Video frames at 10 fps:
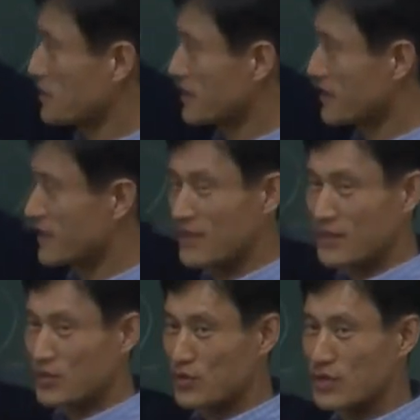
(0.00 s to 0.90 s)
but
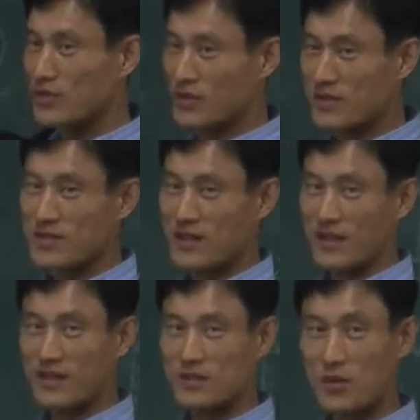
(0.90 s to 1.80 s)
you need to
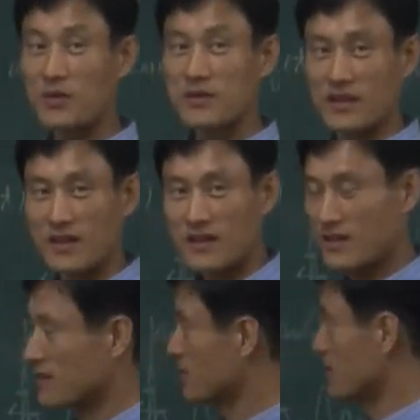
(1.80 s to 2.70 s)
understand this whole thing.
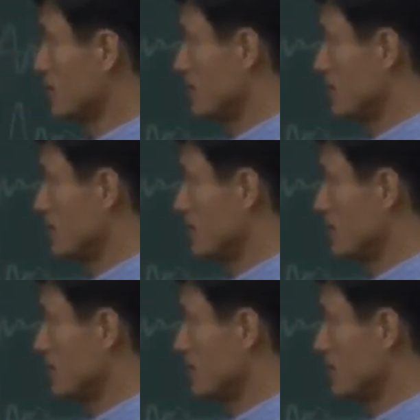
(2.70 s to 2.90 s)
Okay?